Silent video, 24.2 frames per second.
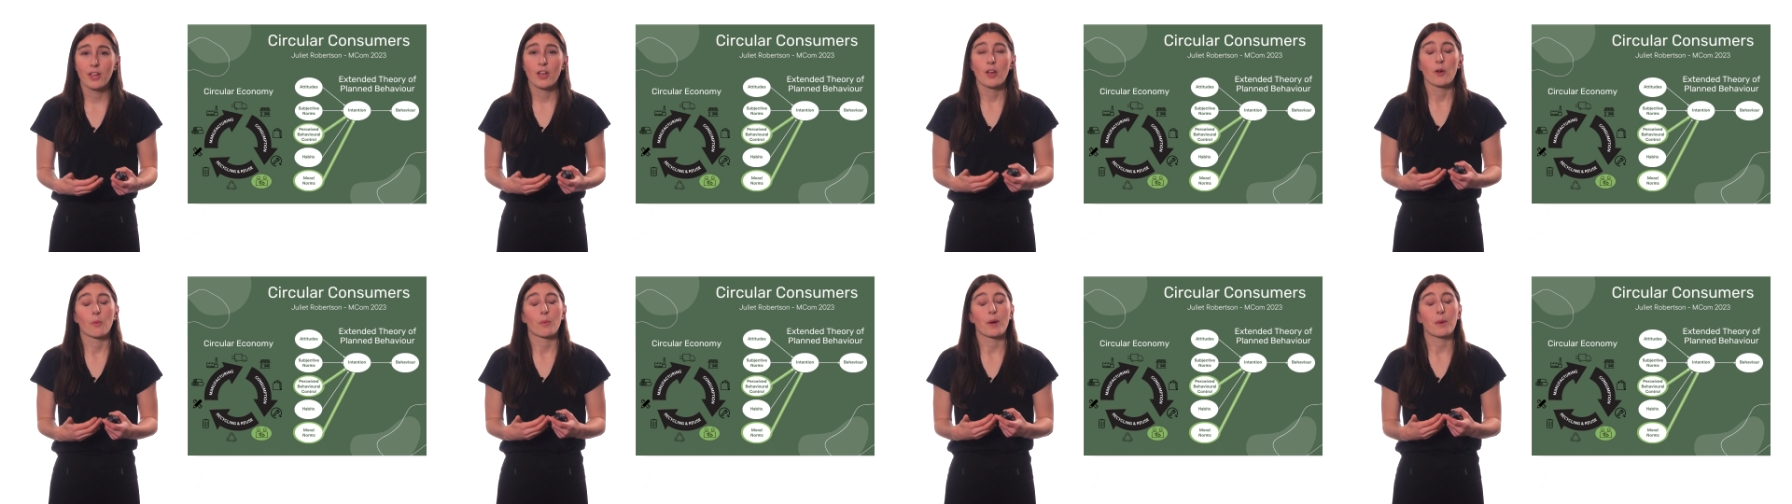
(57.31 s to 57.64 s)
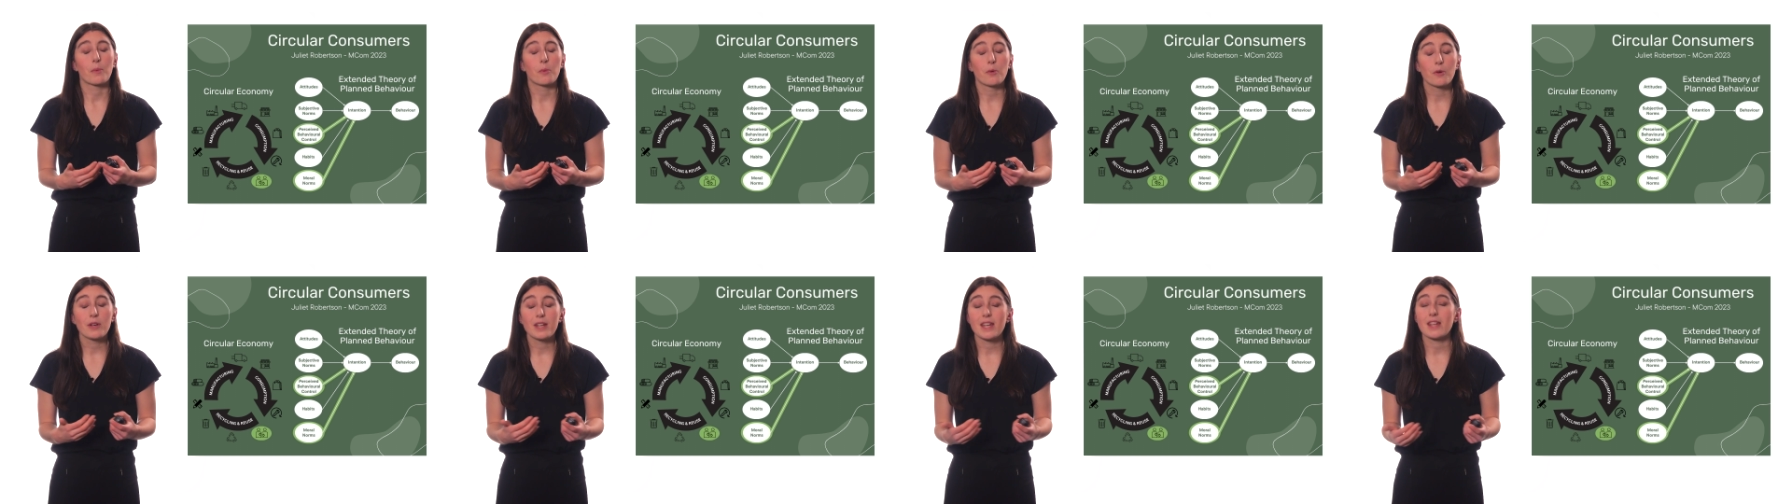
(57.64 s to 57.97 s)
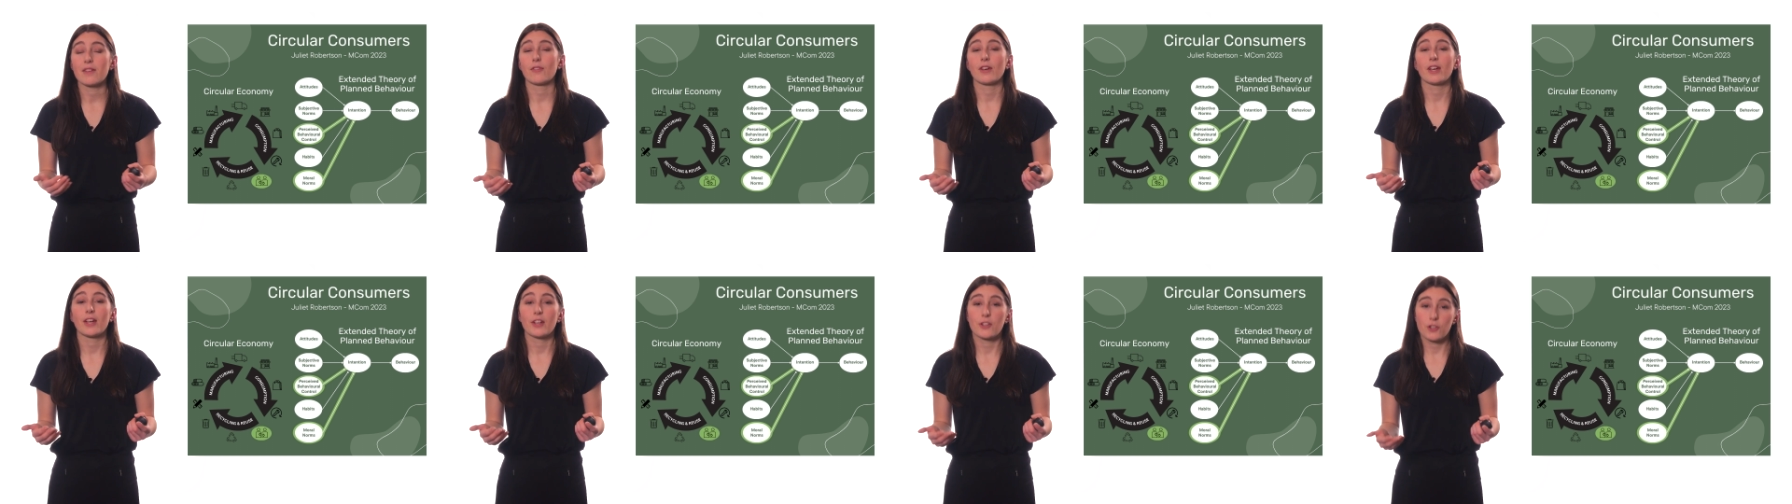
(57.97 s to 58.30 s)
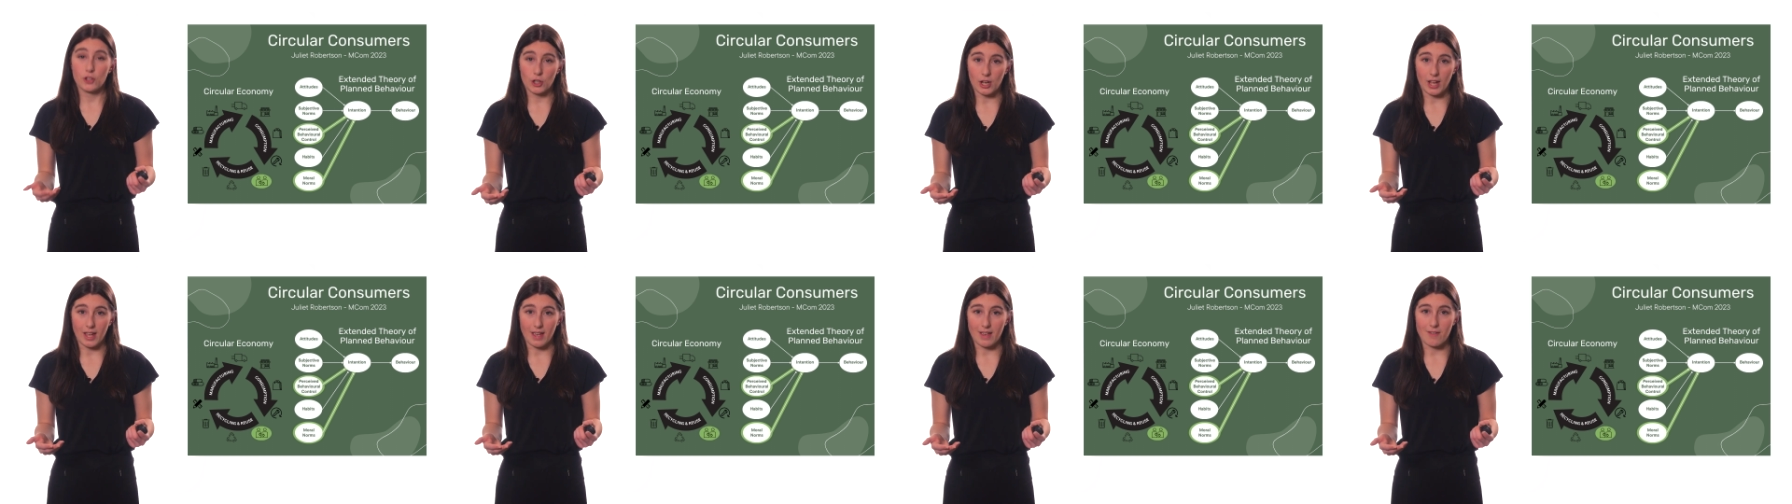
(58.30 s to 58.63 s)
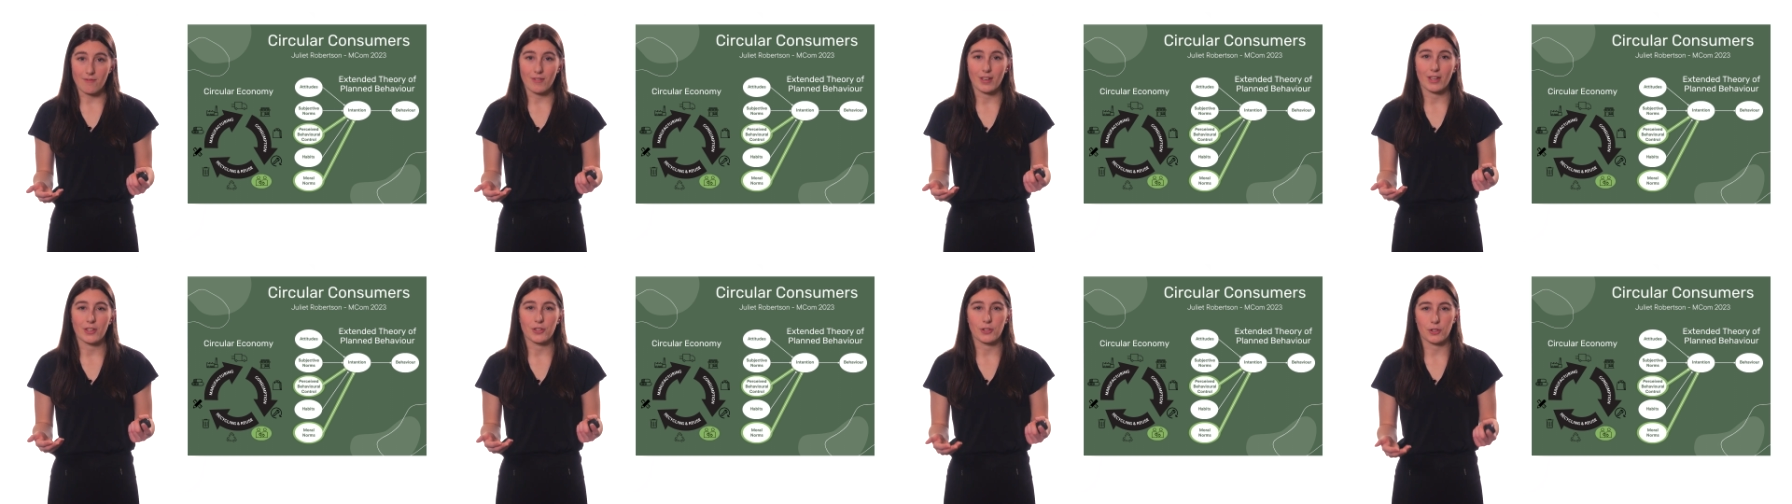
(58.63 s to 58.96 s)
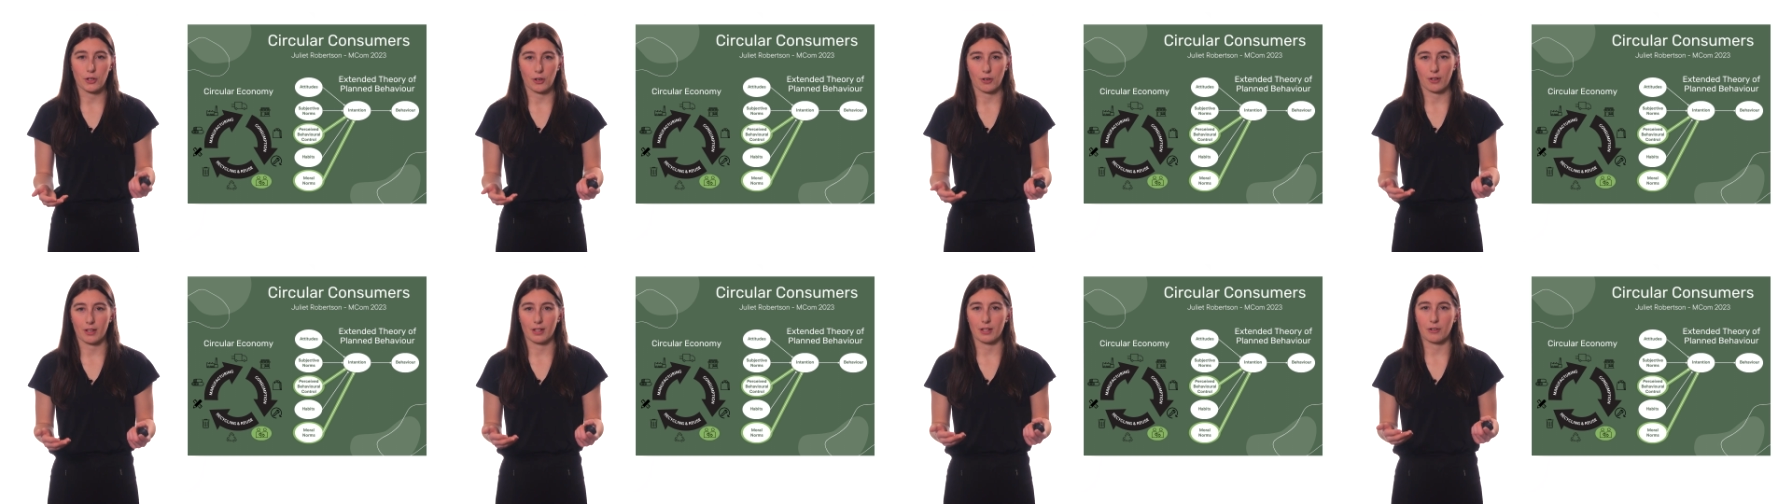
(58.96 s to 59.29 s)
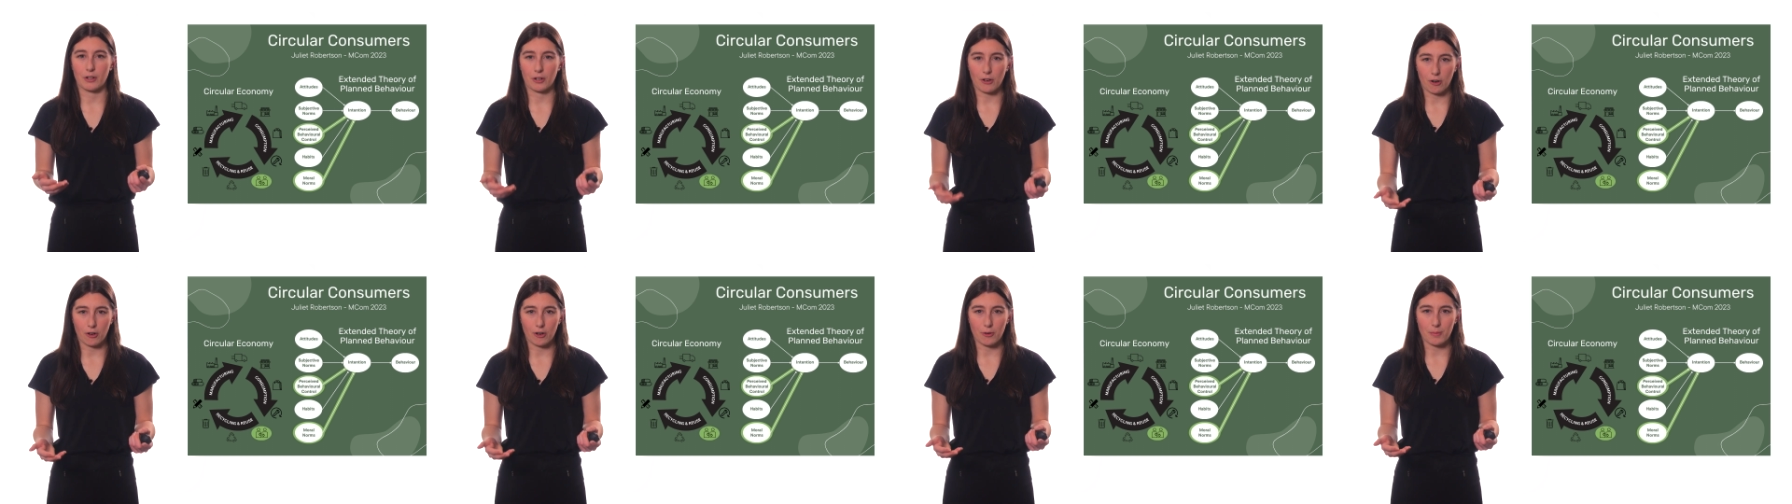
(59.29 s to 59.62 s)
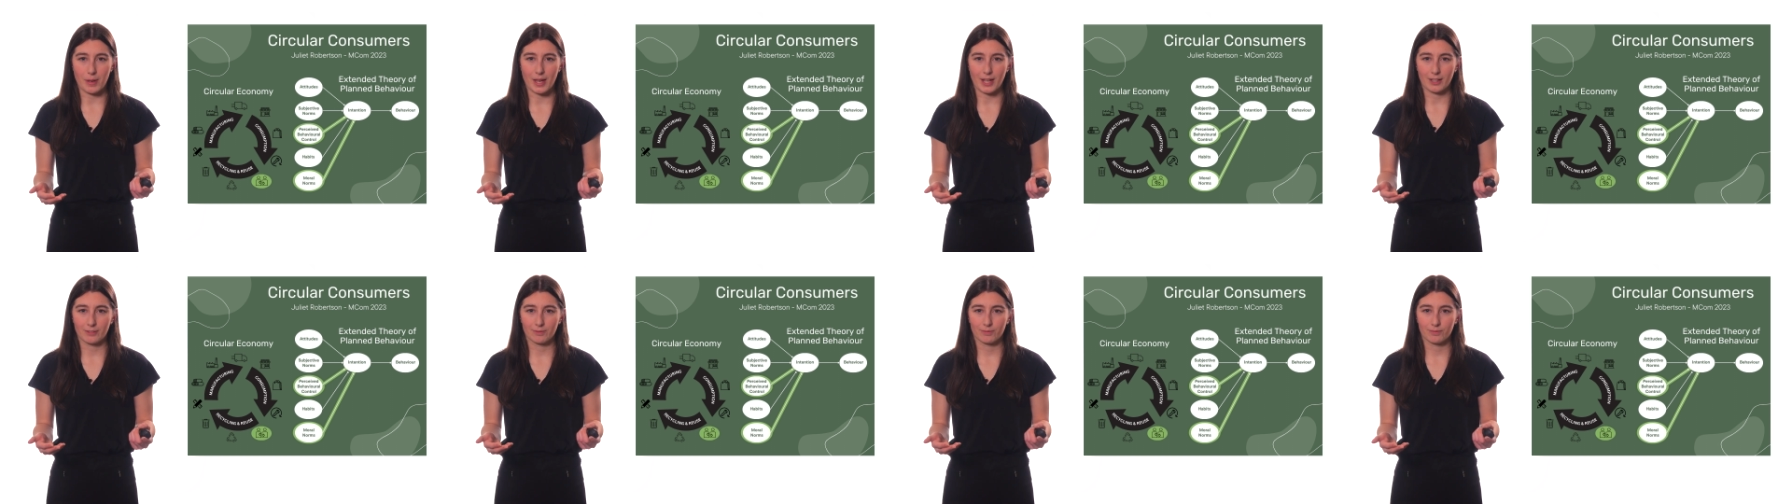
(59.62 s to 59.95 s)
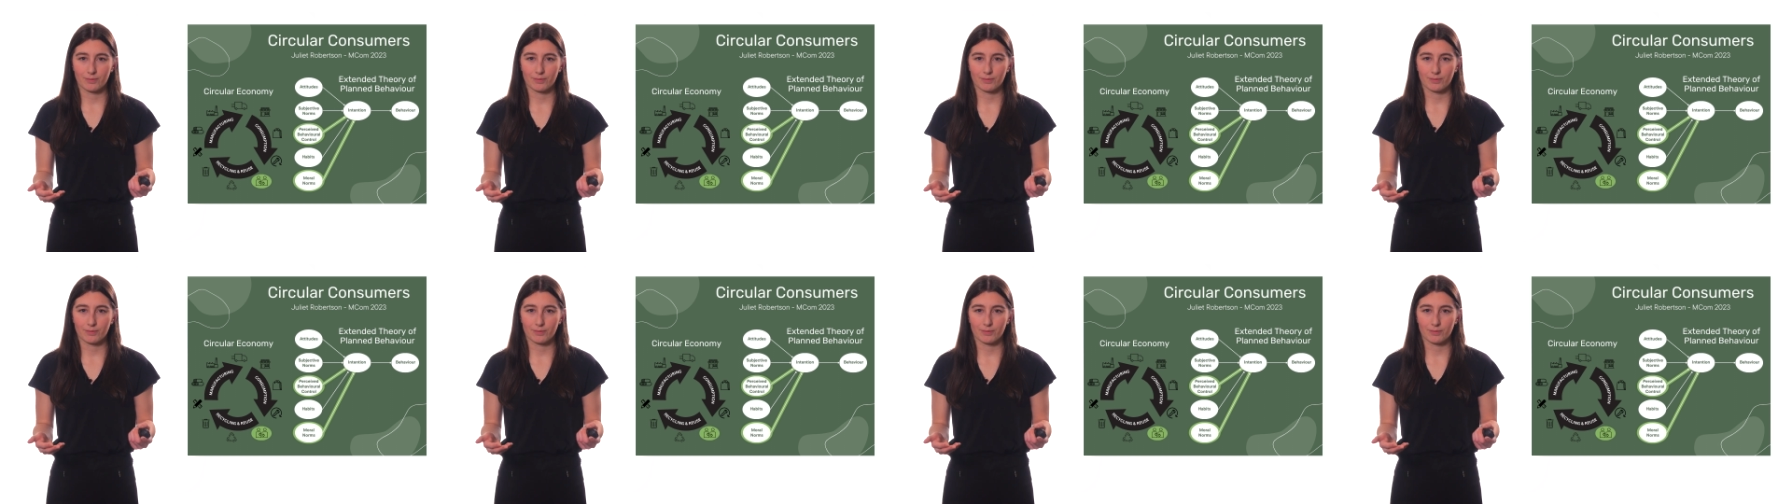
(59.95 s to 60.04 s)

we will never achieve a circular economy.